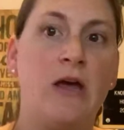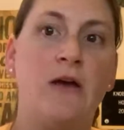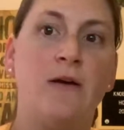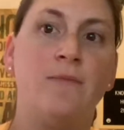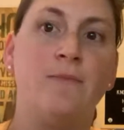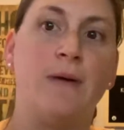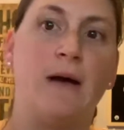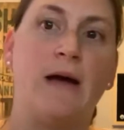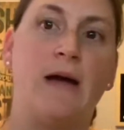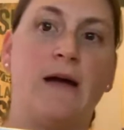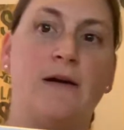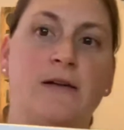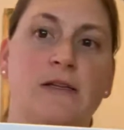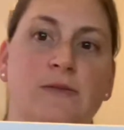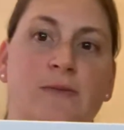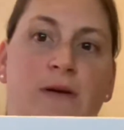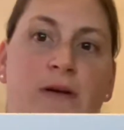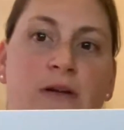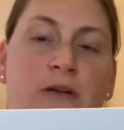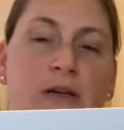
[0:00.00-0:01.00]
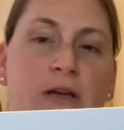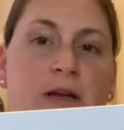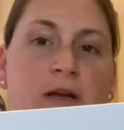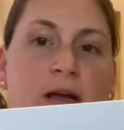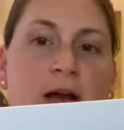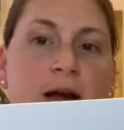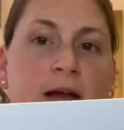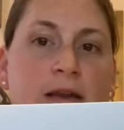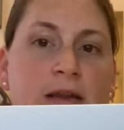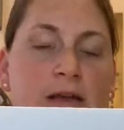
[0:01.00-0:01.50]
but I just wanted to
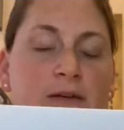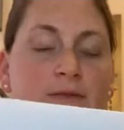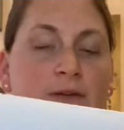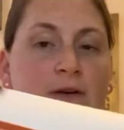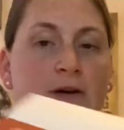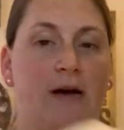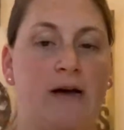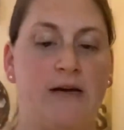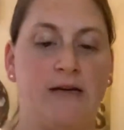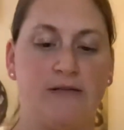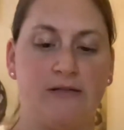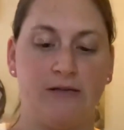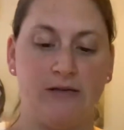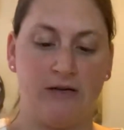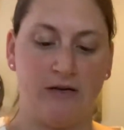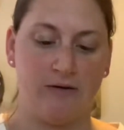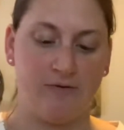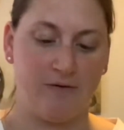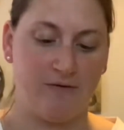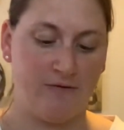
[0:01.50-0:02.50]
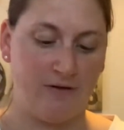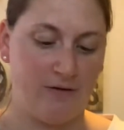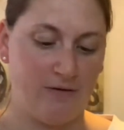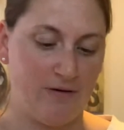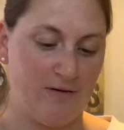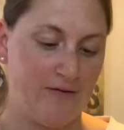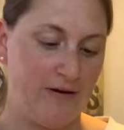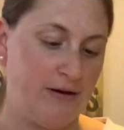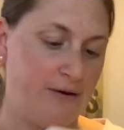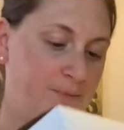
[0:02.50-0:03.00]
kind of give you guys a review
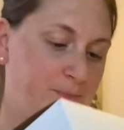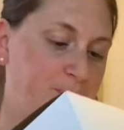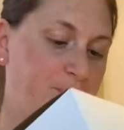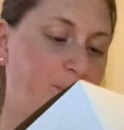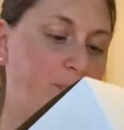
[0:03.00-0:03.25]
of it.